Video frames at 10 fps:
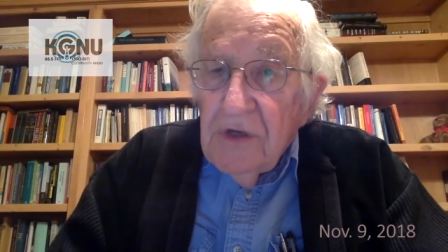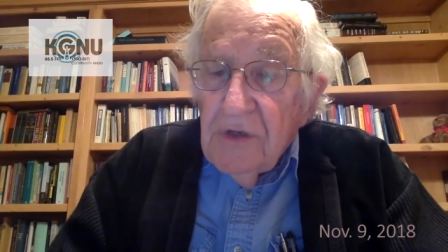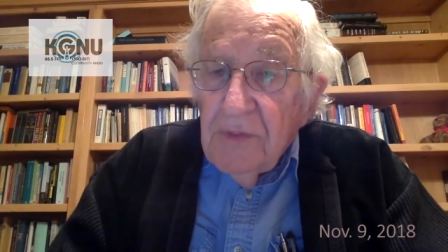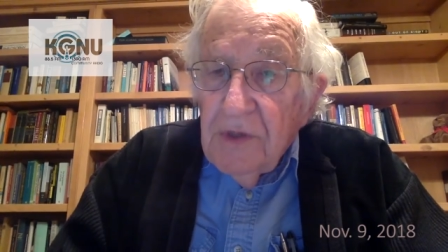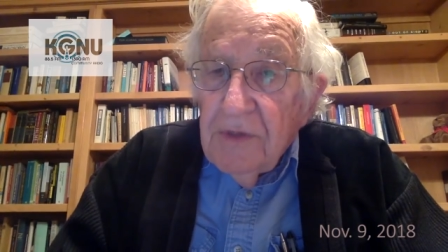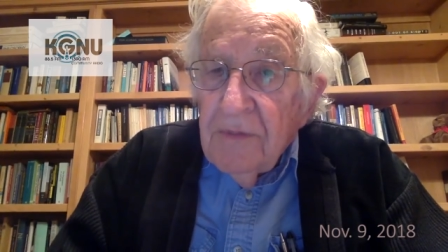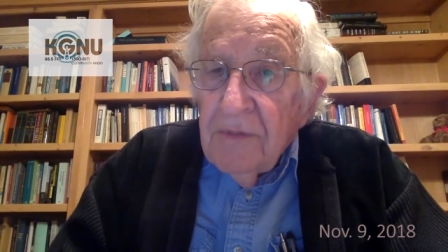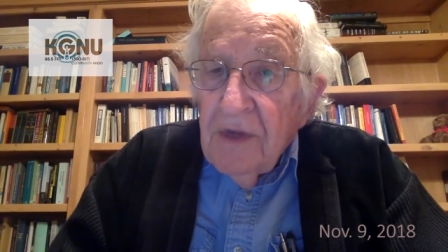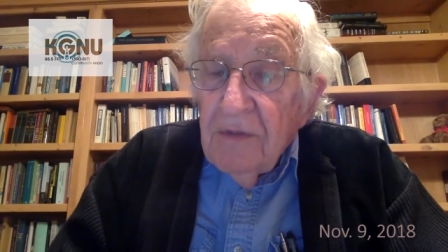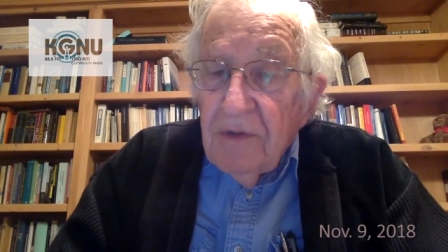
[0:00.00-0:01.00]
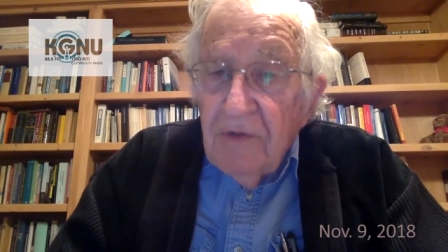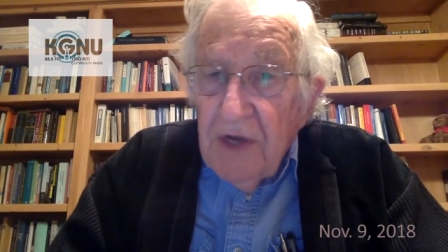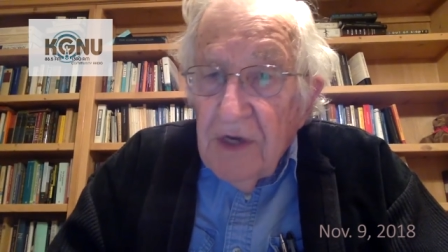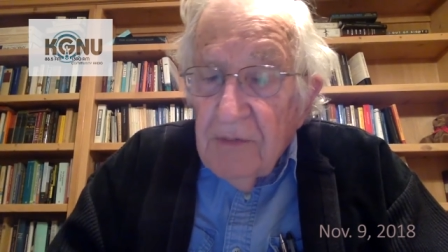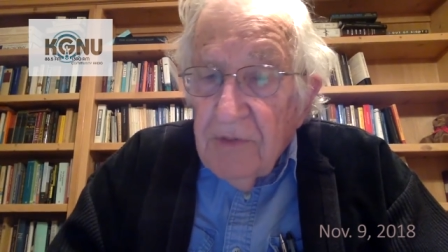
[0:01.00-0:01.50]
but
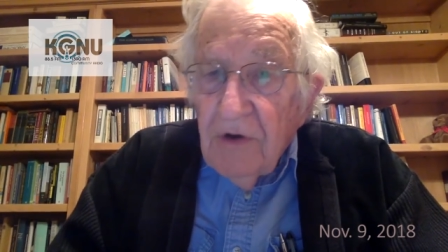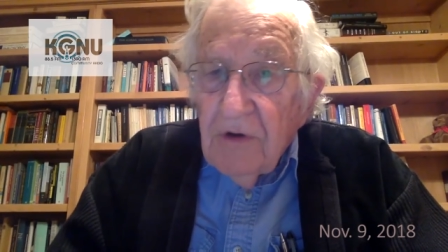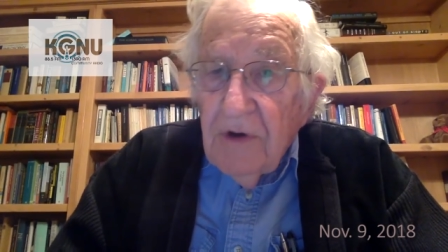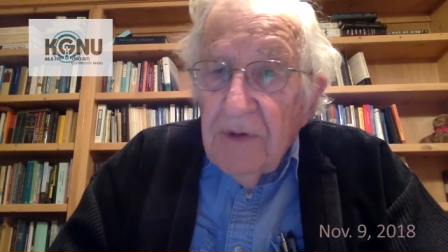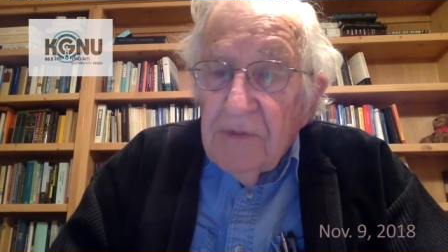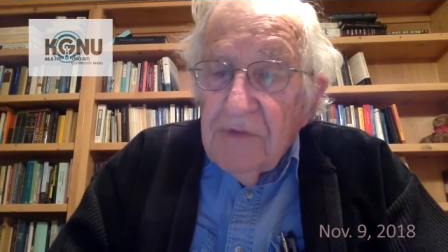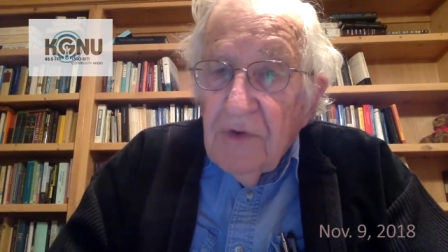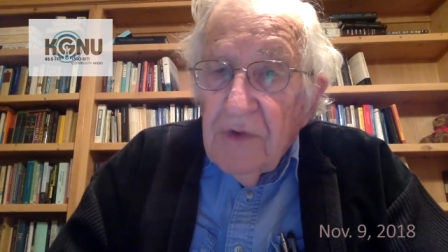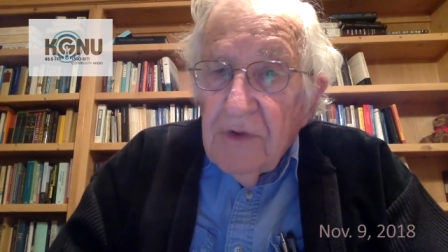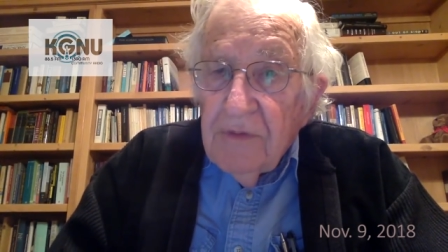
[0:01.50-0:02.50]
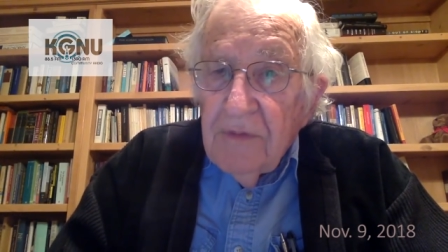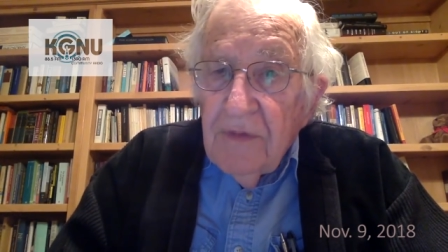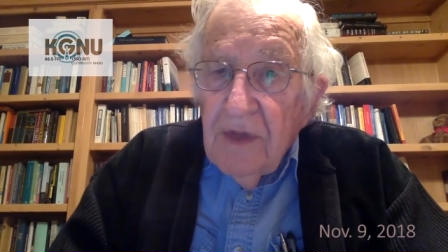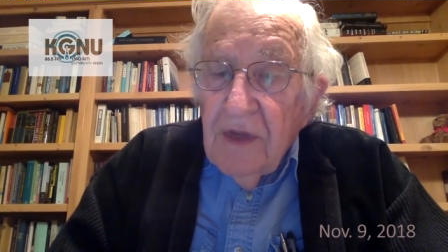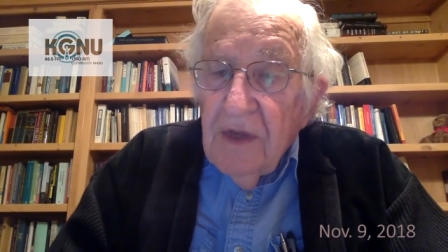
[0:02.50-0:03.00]
providing programs for them.
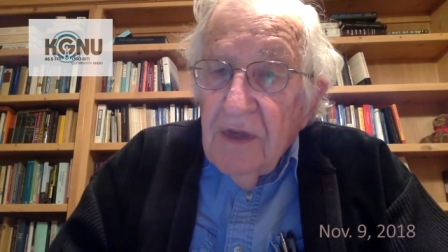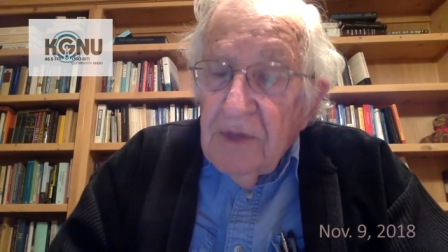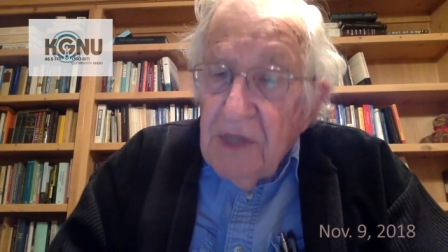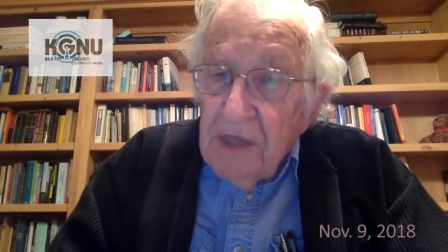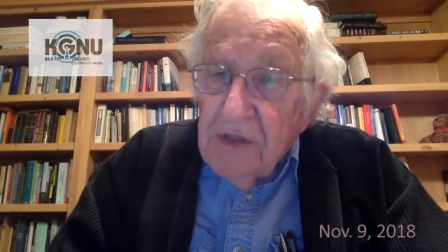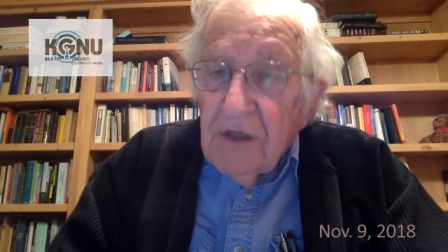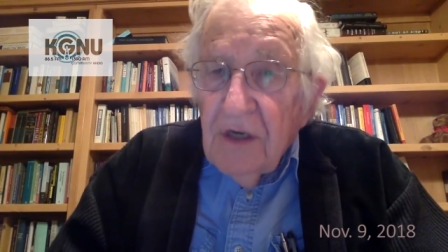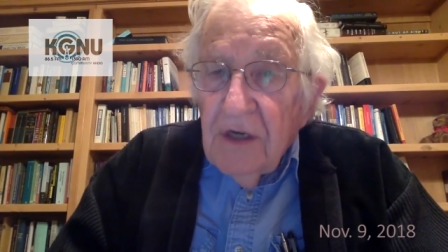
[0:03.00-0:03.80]
But that's the kind of